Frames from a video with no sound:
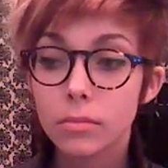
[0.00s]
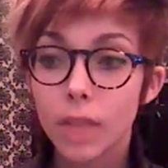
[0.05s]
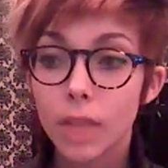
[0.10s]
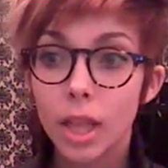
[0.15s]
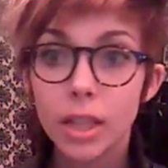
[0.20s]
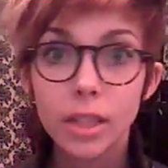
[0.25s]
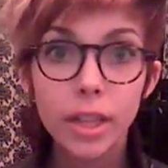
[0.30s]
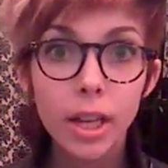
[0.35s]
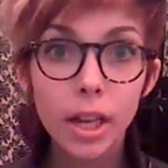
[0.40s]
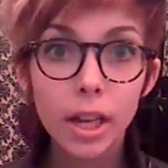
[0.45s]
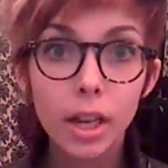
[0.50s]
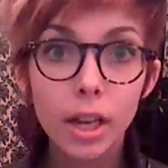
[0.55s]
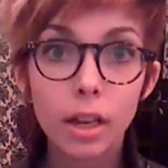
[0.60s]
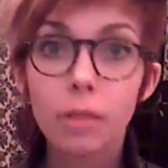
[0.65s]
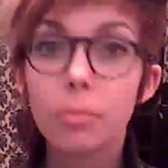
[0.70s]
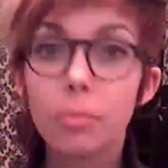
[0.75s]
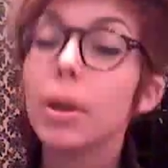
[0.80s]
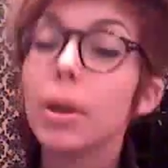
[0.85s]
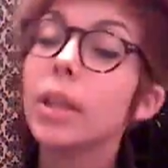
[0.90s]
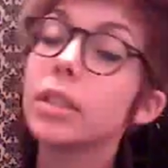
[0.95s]
And yeah,
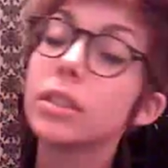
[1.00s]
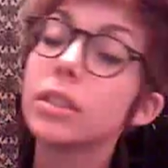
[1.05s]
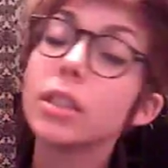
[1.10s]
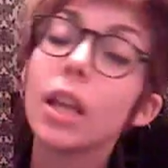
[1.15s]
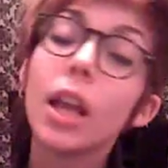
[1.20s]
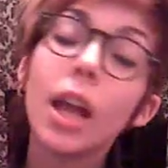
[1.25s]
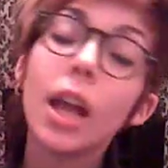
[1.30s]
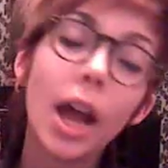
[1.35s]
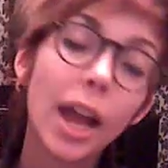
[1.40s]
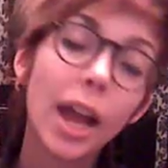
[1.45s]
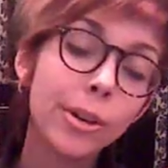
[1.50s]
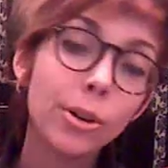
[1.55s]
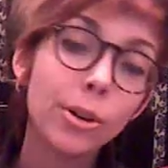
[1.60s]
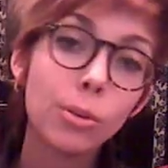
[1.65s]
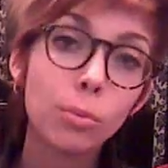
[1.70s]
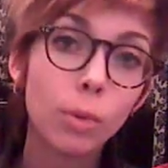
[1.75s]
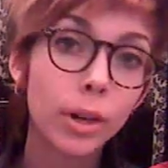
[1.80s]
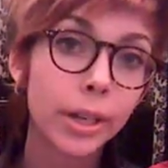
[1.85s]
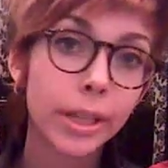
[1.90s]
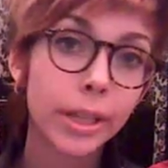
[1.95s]
but I
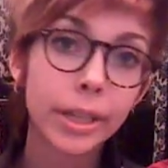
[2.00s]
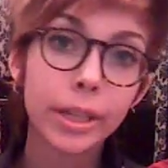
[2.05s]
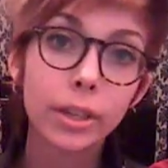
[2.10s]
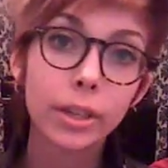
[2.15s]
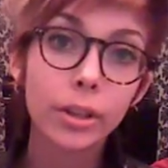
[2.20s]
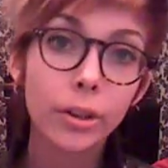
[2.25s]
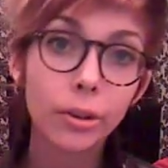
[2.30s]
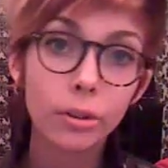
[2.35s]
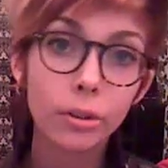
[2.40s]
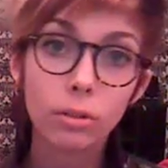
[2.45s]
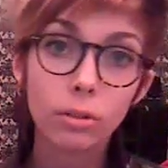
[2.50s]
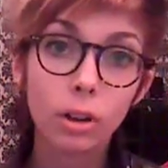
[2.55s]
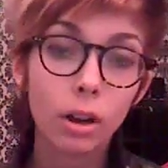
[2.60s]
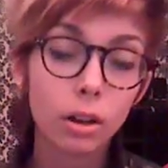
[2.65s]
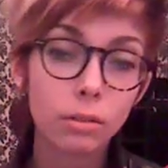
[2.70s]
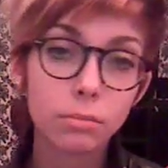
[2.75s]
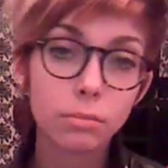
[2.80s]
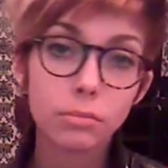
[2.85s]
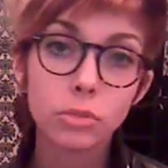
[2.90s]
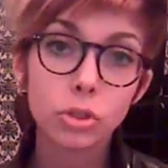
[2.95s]
don't want to hear
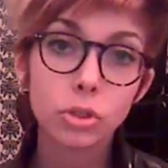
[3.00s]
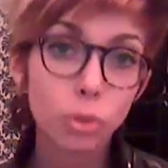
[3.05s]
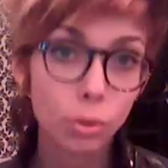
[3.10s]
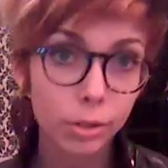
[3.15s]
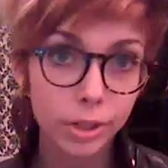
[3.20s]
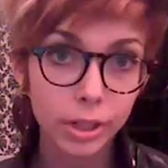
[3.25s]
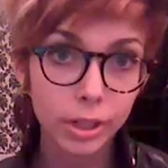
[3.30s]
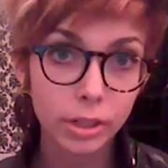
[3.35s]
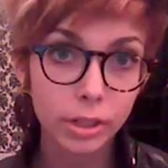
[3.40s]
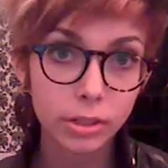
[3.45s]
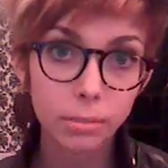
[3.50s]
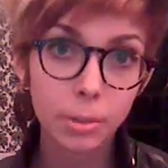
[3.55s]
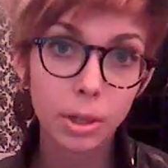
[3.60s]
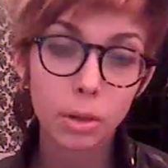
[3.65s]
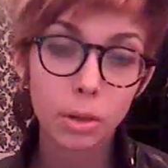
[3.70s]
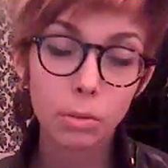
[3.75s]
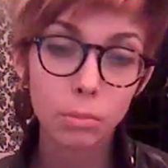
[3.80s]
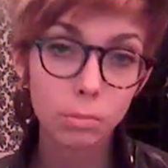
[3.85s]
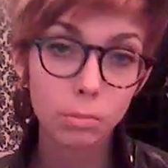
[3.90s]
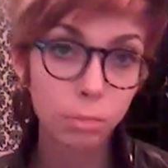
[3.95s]
stories
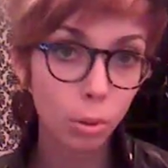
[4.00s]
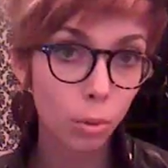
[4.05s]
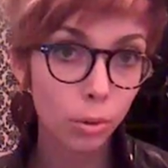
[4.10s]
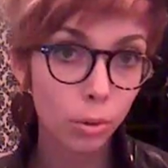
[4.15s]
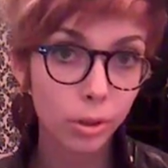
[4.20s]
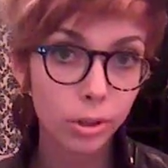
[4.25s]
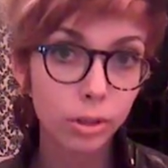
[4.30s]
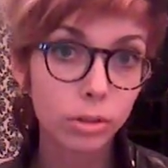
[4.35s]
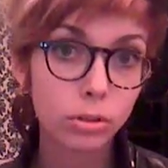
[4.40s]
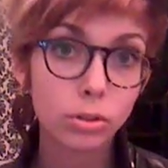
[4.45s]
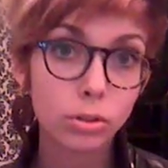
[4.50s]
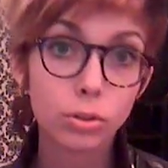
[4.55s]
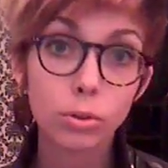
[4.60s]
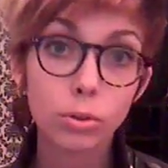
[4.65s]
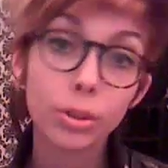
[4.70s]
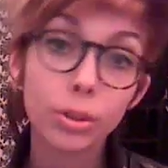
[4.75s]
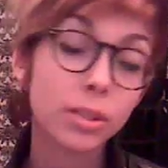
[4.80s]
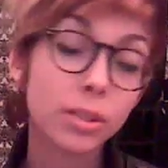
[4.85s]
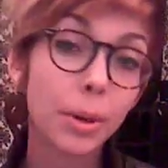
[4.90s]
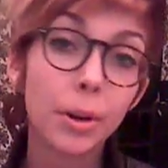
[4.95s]
about porn or
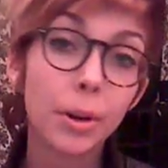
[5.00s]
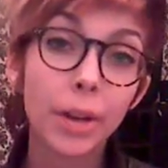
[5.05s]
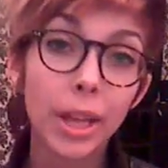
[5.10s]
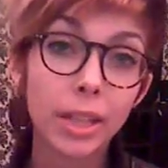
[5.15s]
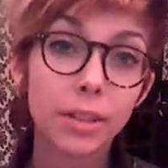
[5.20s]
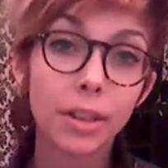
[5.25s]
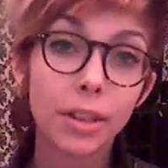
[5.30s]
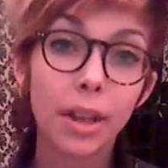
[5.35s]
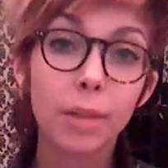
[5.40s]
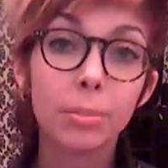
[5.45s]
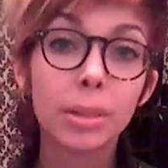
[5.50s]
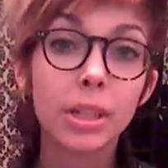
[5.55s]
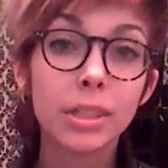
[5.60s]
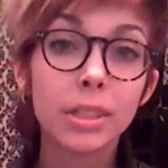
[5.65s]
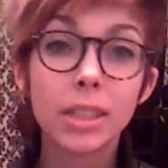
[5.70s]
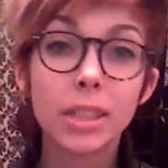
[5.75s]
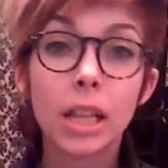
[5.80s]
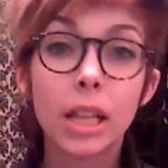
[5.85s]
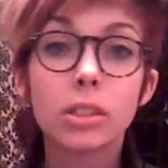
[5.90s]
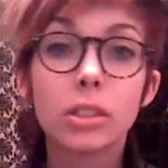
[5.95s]
stories about hentai,
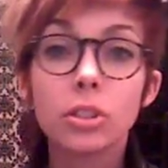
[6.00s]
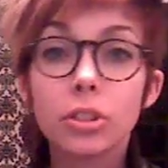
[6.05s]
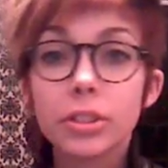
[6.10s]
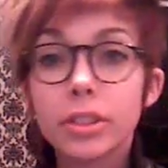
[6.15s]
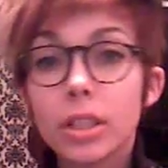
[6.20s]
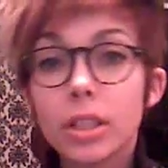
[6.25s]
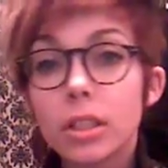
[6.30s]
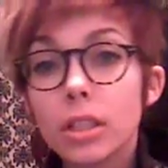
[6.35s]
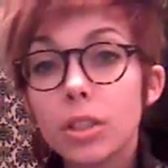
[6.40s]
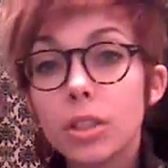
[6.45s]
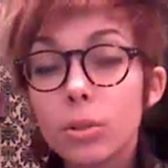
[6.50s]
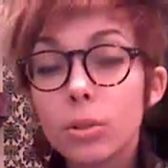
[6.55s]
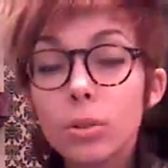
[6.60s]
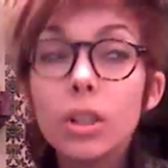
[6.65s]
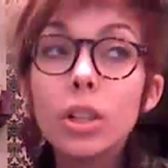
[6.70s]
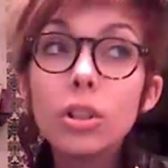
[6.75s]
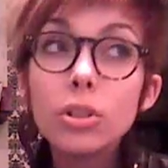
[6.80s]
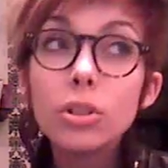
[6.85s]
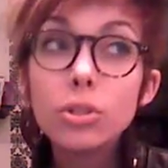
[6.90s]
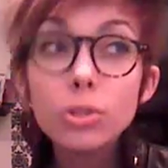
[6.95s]
because that's just a little
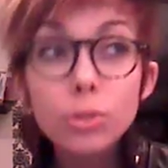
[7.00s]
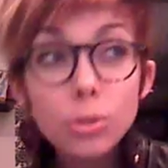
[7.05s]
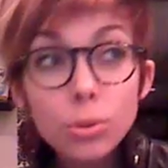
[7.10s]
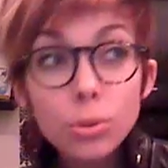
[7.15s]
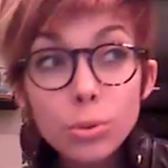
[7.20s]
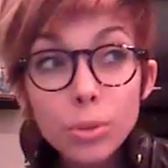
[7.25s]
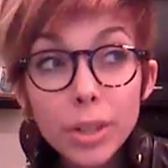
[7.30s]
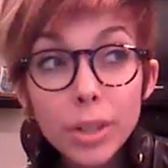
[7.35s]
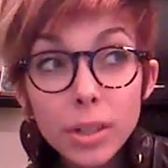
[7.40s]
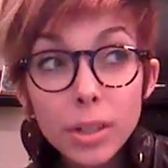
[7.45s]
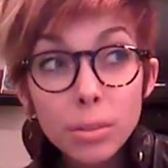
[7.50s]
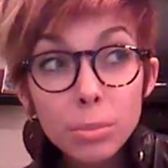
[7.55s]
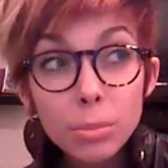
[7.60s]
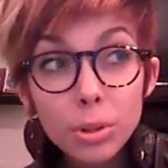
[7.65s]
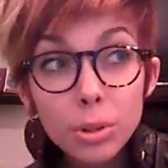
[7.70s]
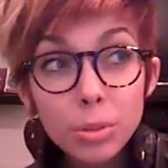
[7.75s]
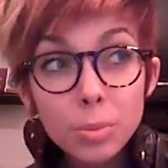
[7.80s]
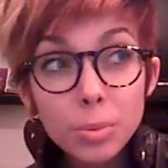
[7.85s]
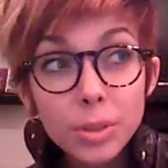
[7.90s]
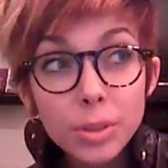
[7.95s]
too
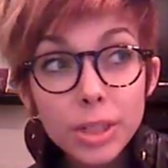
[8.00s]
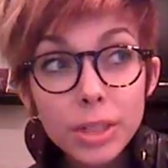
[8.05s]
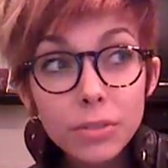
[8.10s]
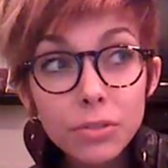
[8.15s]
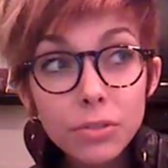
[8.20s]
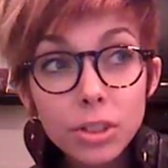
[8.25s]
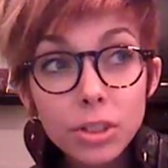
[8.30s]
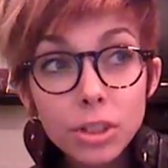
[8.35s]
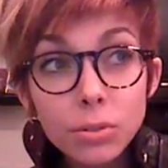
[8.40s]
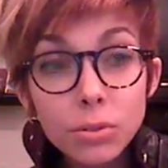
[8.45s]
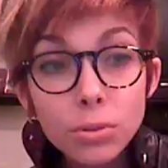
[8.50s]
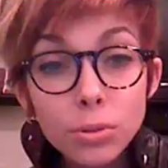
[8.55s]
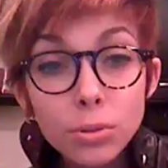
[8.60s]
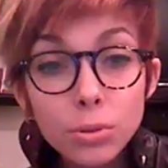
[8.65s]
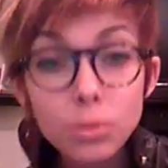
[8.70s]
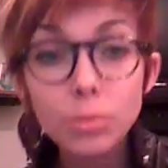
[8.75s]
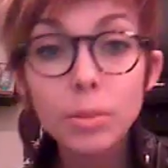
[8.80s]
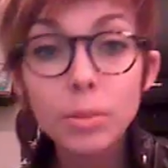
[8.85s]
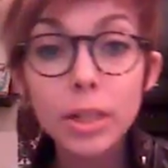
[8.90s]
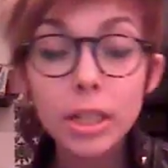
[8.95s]
inappropriate for
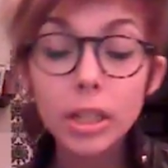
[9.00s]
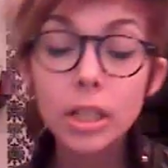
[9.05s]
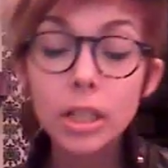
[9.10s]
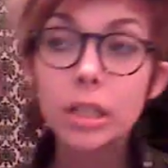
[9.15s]
YouTube.